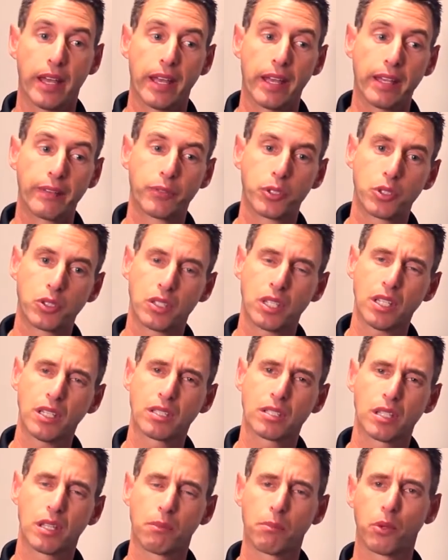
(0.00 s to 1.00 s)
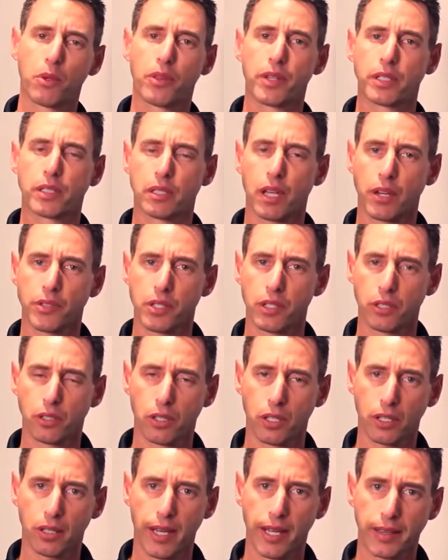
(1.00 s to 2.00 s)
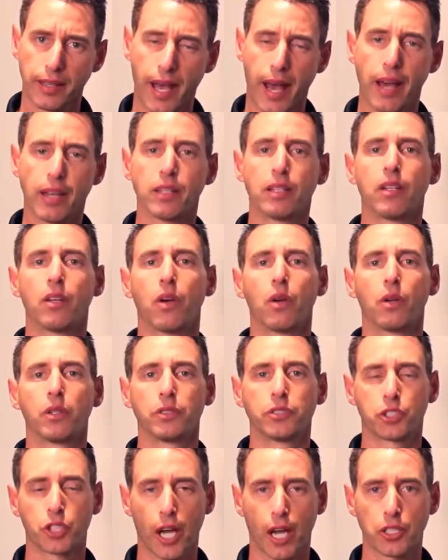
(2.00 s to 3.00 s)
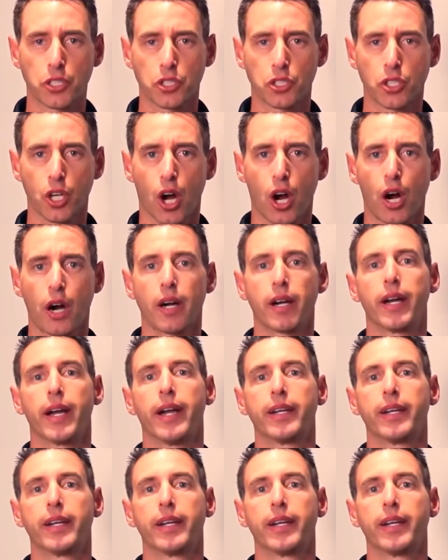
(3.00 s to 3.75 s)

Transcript: If you see a symbol that doesn't look like that, chances are